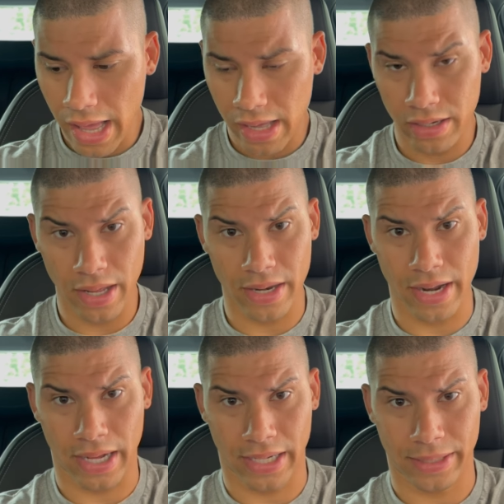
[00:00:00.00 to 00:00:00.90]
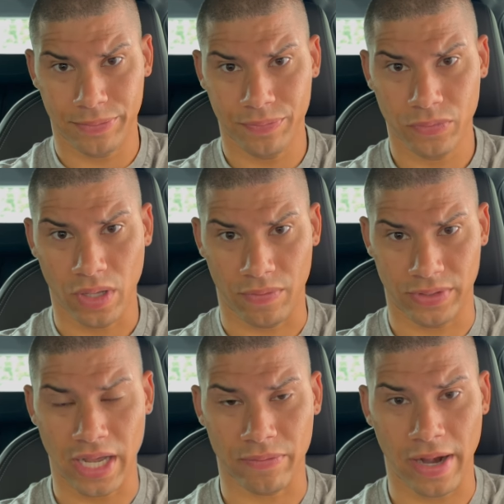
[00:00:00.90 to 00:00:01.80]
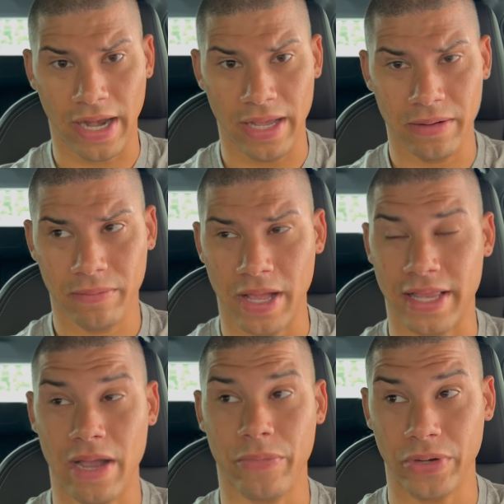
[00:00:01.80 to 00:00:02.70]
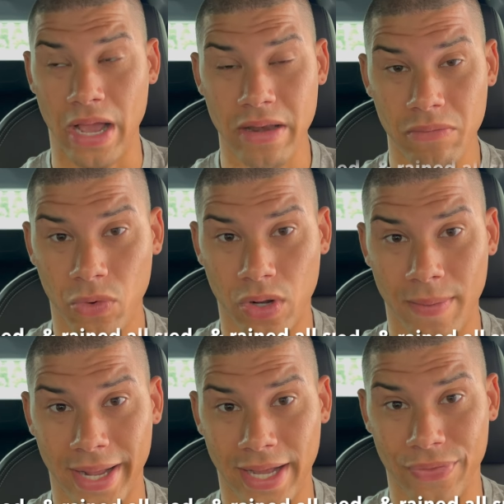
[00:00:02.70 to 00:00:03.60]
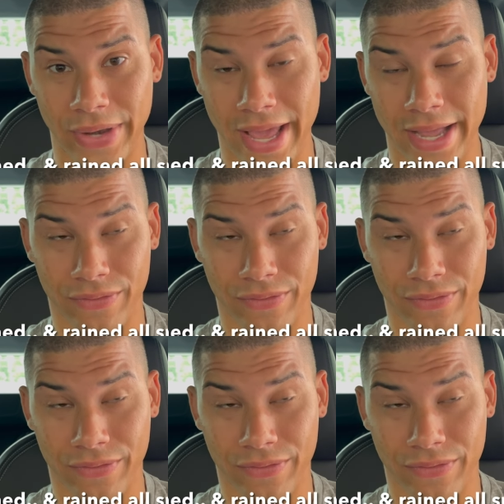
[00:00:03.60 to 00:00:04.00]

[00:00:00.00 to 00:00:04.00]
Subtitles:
It didn't, if it's not raining by the time we're done, we'll go back out today.